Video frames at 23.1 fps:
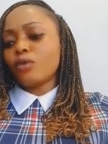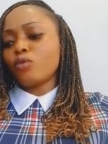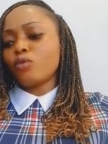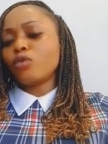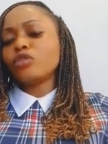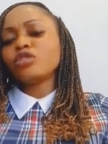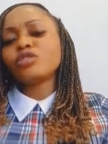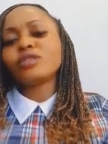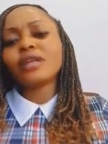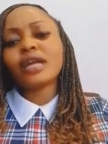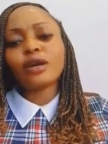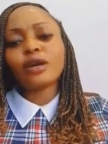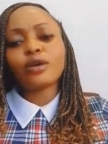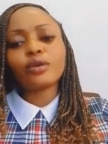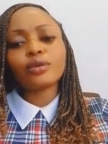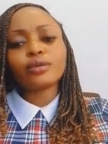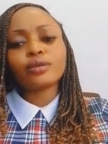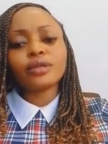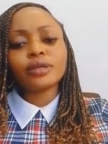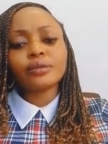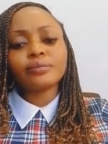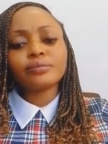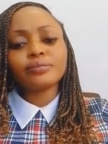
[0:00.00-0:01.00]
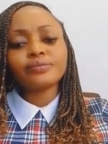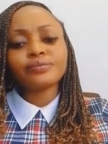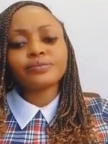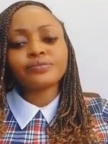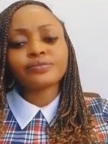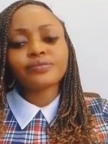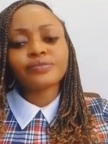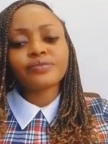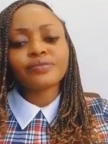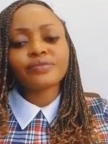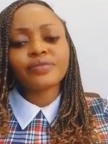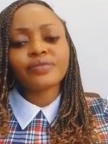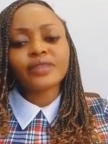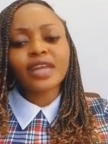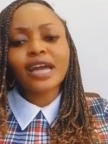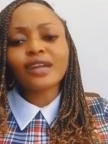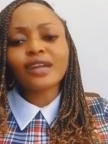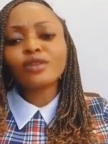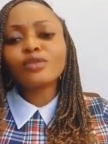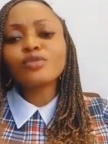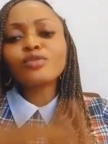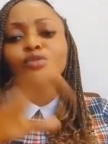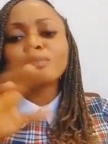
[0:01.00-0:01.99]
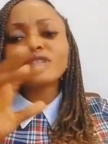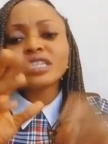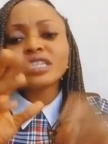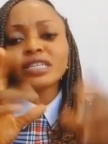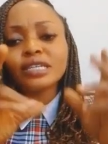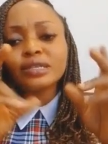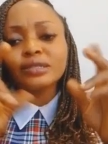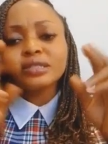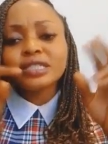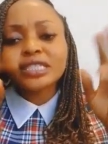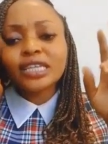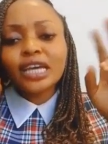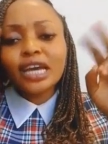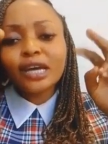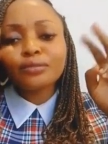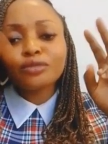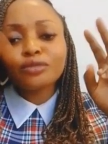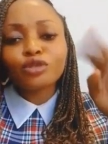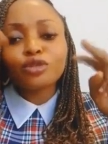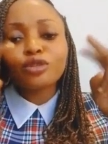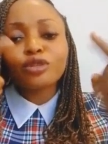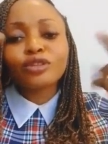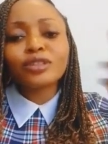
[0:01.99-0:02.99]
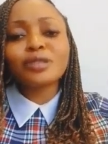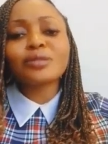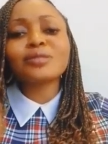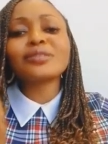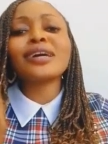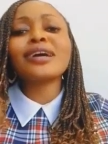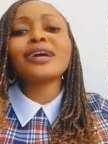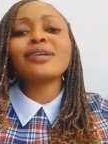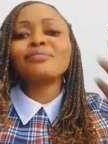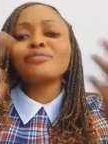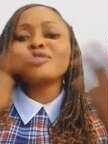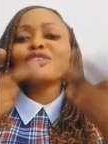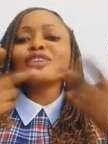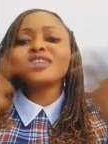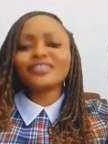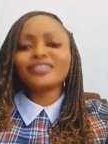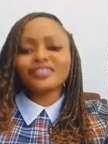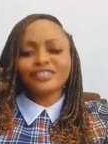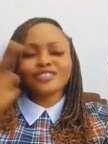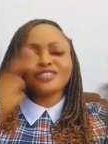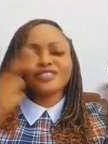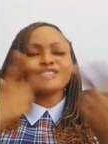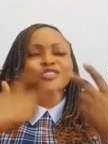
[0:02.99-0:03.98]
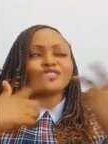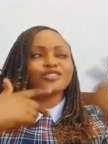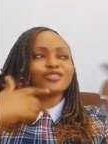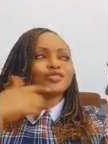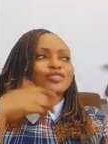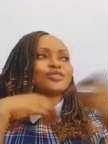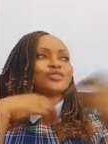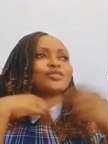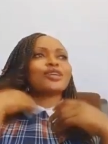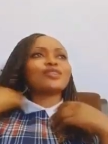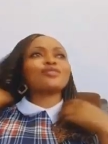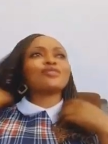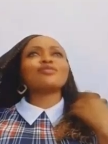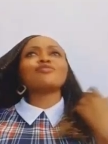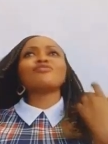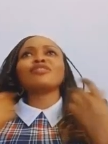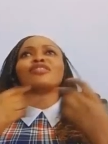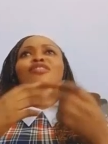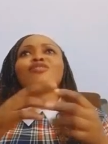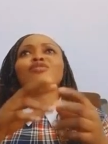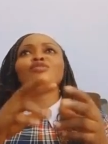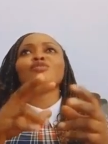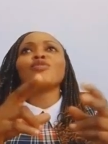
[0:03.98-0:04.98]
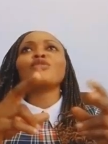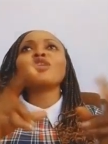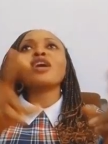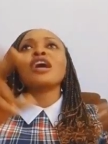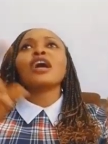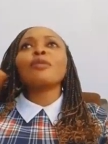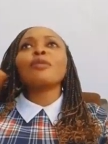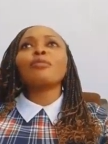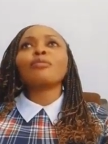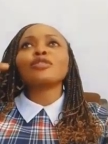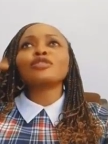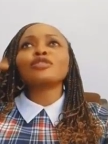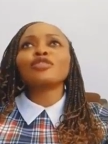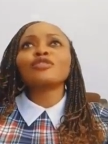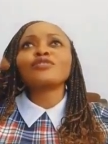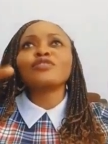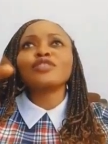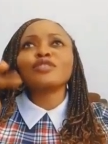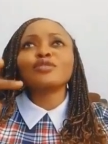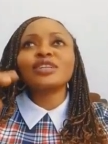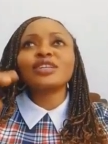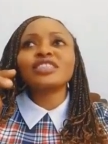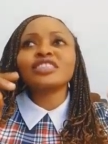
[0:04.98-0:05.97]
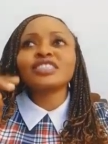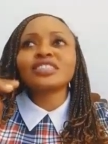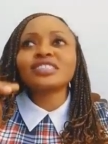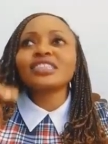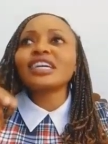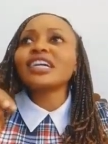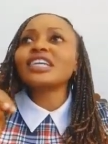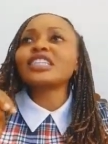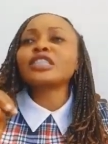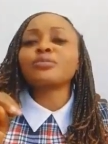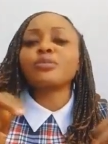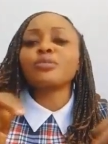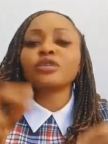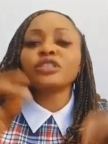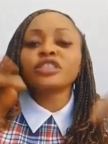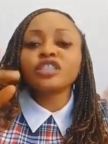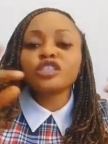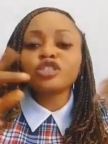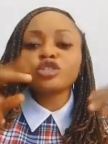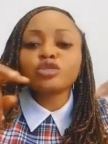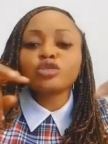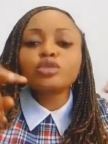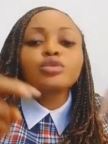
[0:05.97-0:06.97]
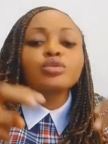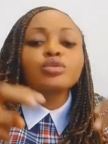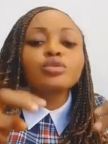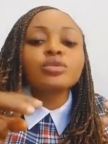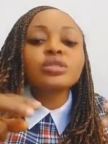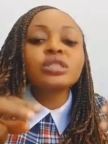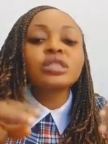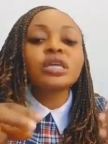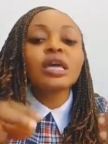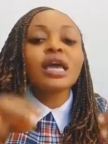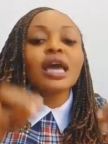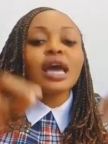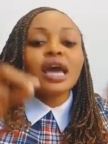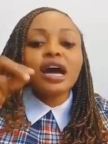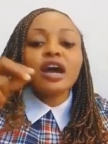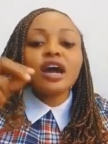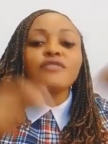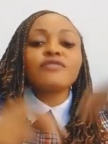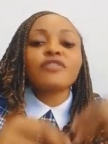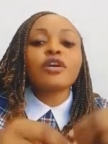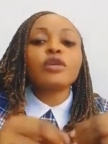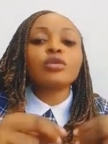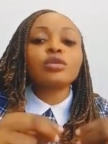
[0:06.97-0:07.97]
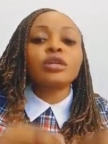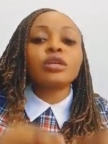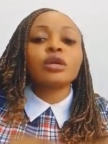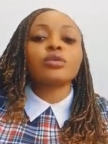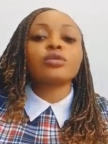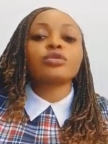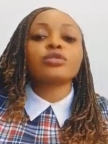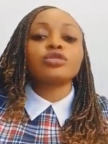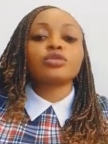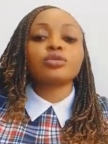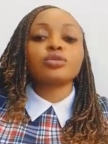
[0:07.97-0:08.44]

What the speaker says: what should I call them? I don't know the term to call them, because I'm not in the industry, so I don't really know much of the registers. But they should have their own award